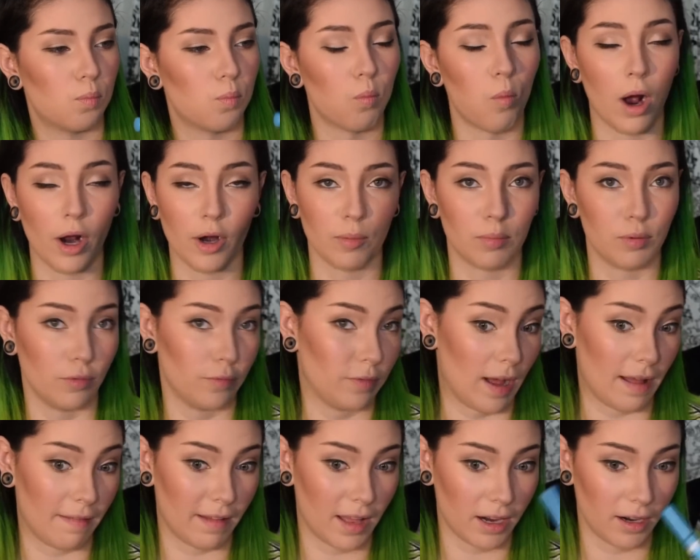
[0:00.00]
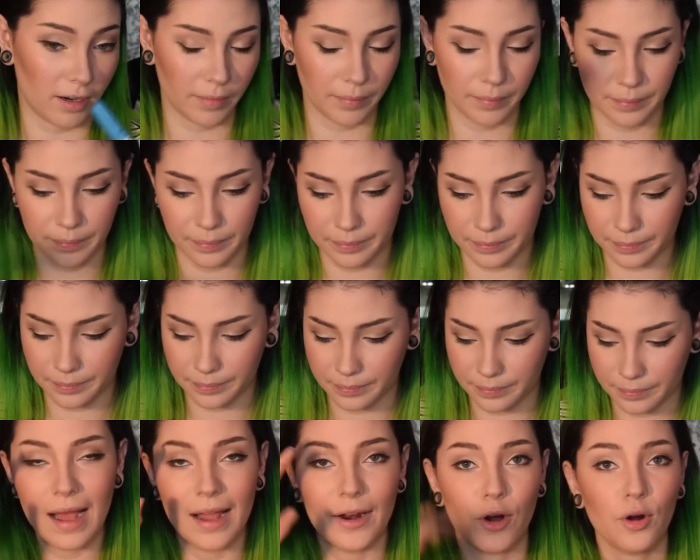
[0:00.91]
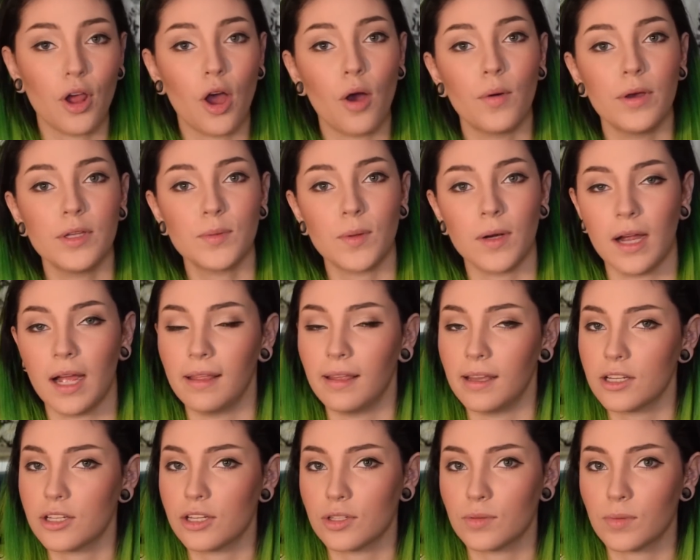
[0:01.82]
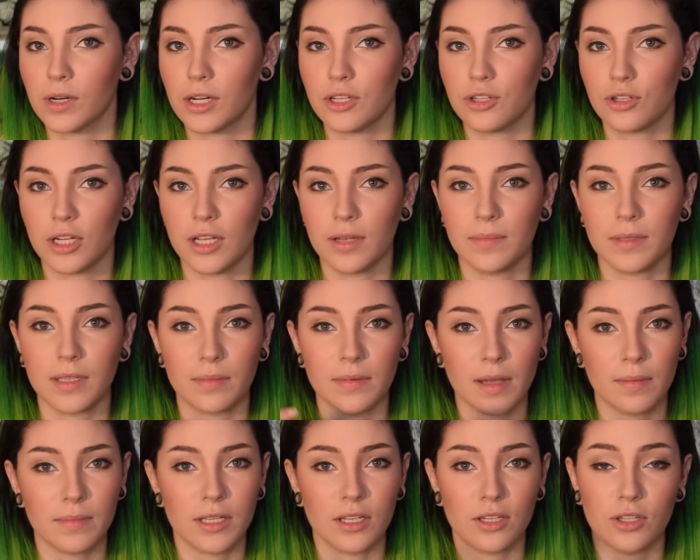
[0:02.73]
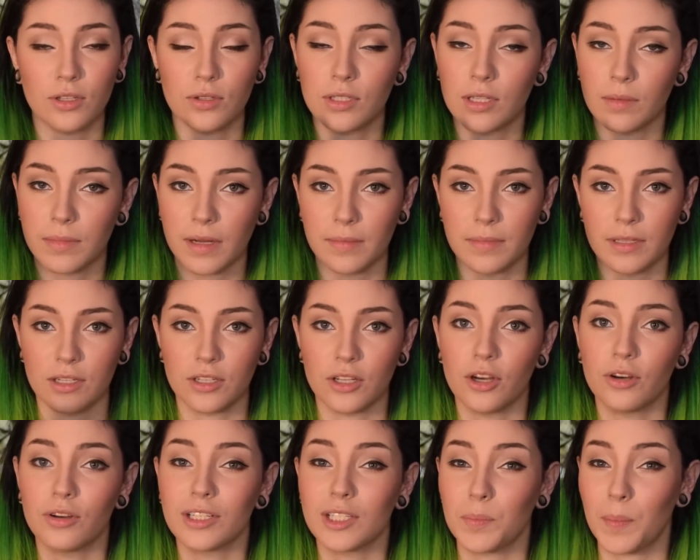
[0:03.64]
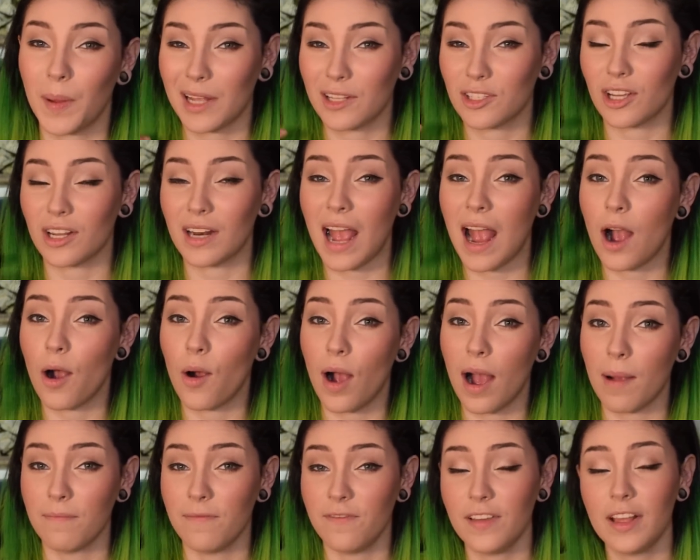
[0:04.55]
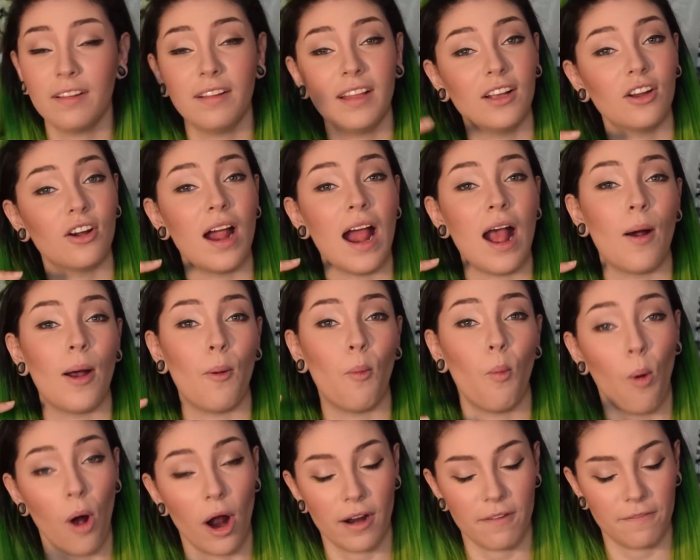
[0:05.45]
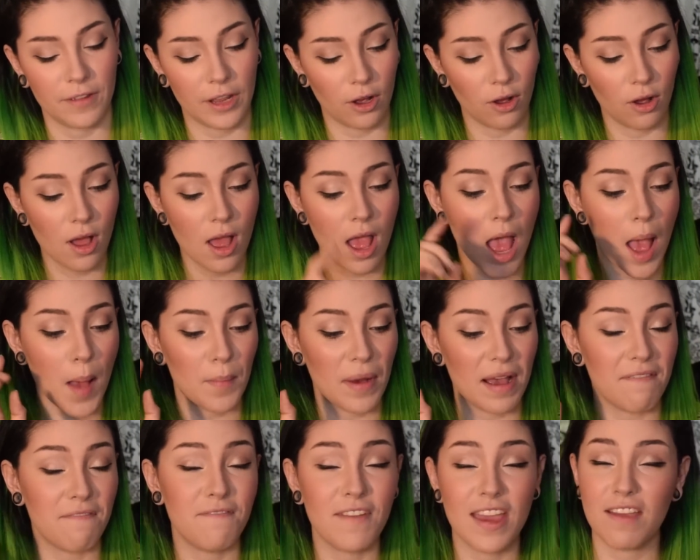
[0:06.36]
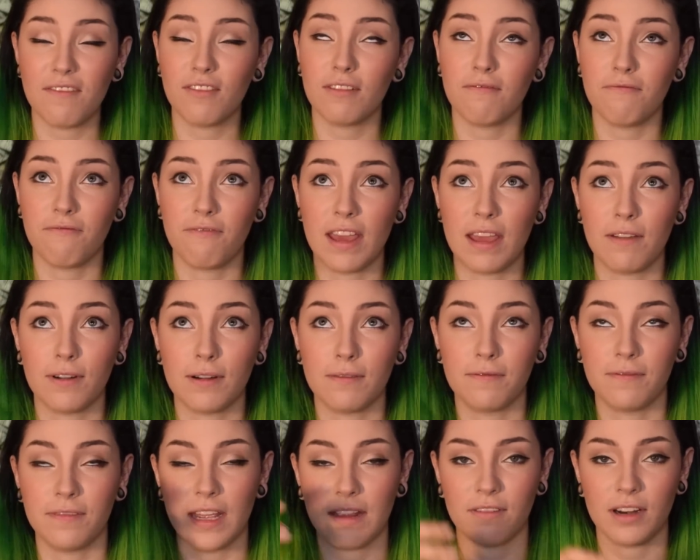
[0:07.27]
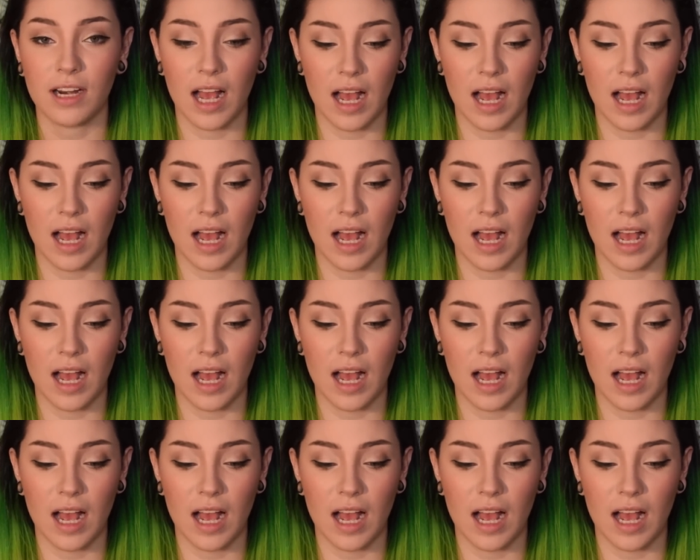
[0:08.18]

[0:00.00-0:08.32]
waterproof eyeliner. I don't always wear eyelashes when I stream. Sometimes I do, sometimes I don't. Depends on how I'm feeling or how I want to feel. My favorite